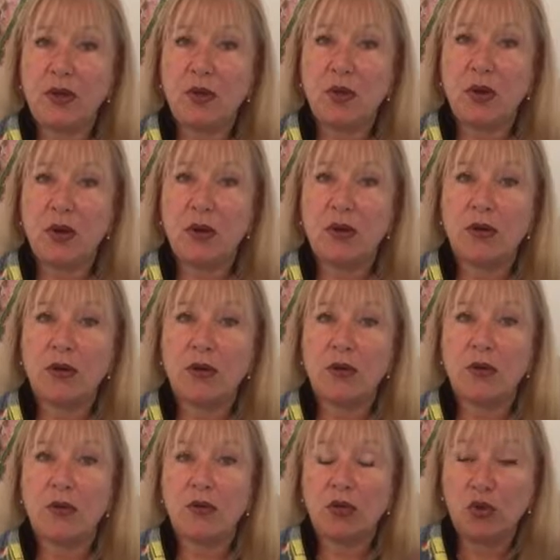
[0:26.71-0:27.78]

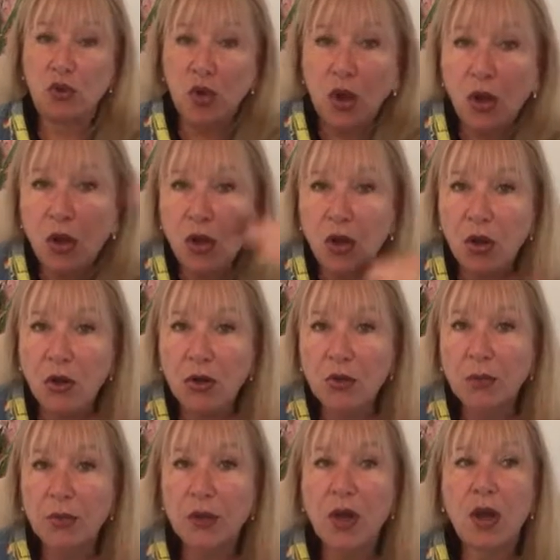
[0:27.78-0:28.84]
your
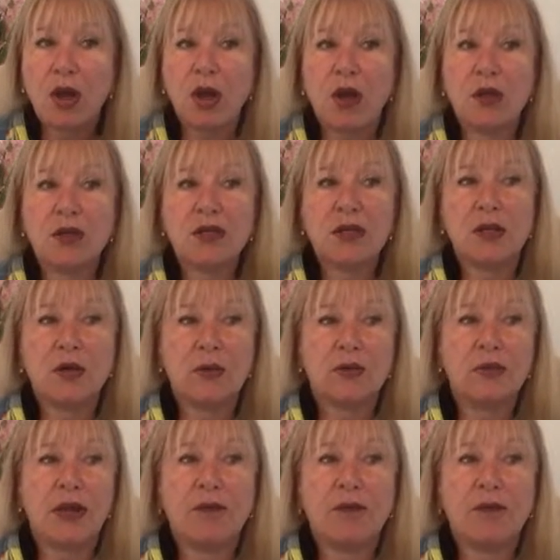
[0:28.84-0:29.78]
long blogs that are